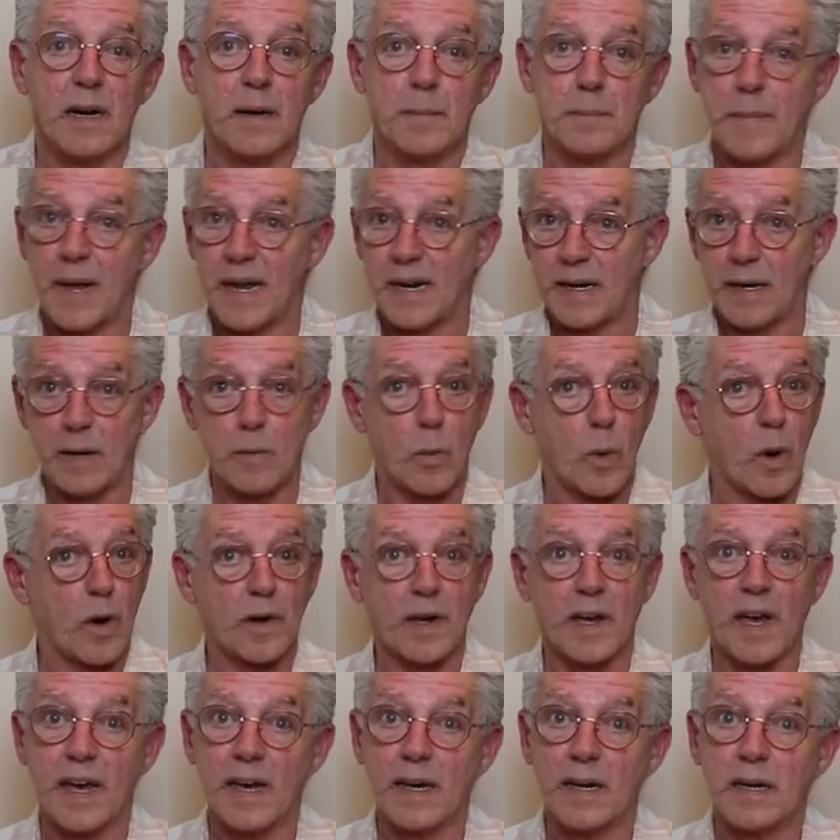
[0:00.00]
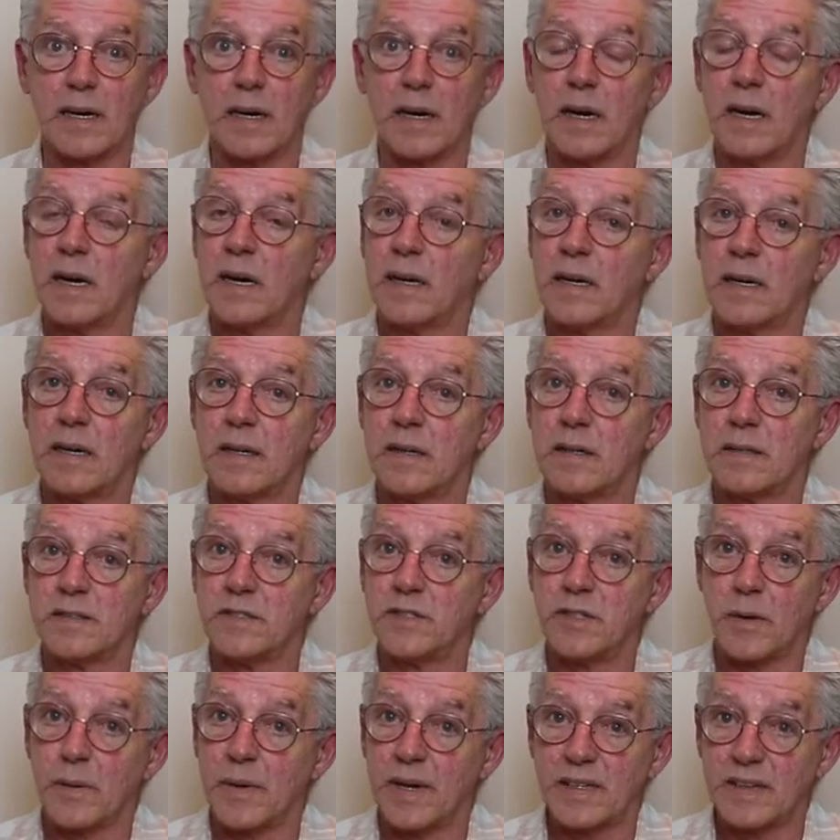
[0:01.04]
many working
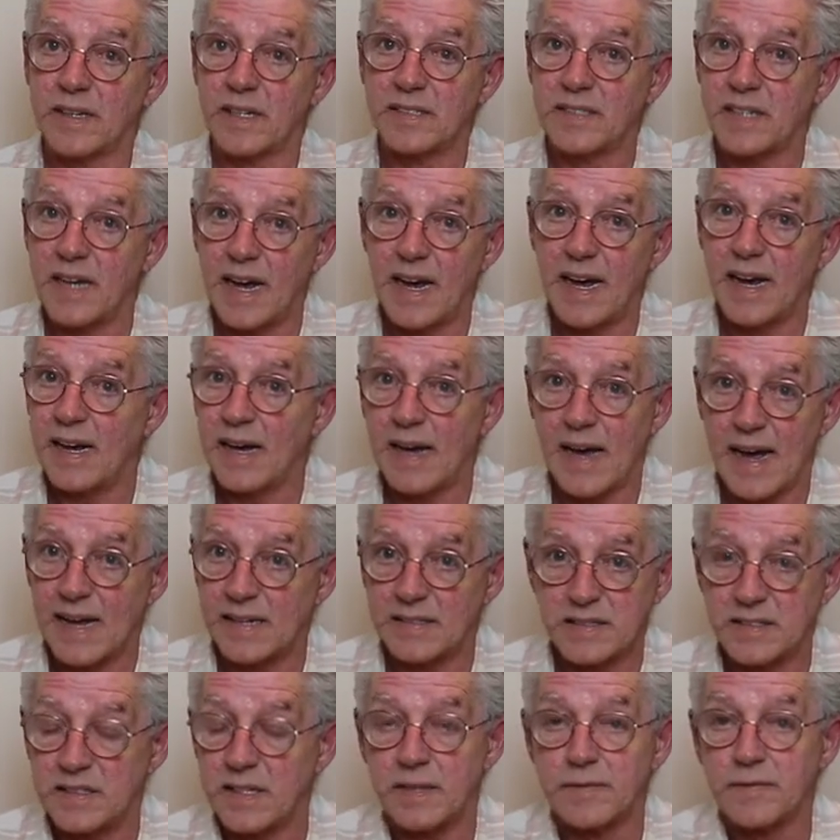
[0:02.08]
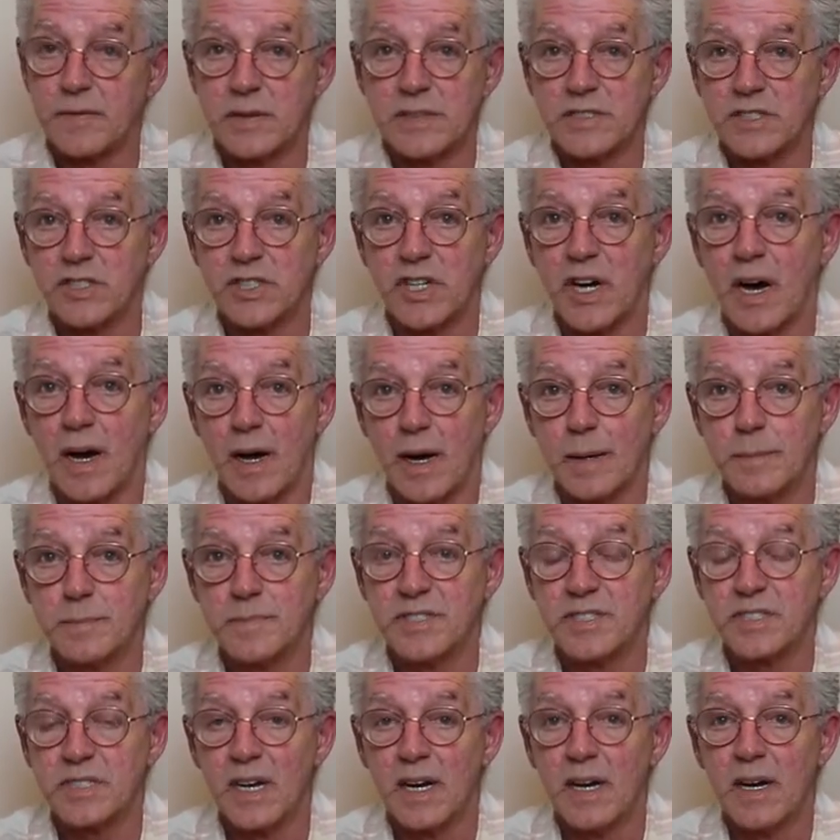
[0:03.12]
during the day at different
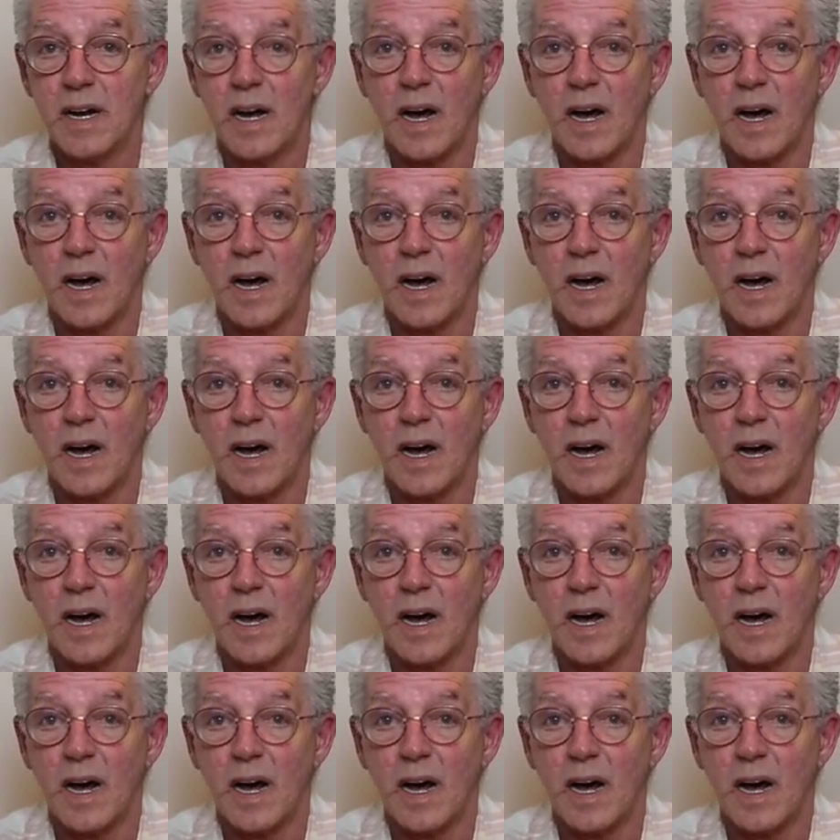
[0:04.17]
jobs,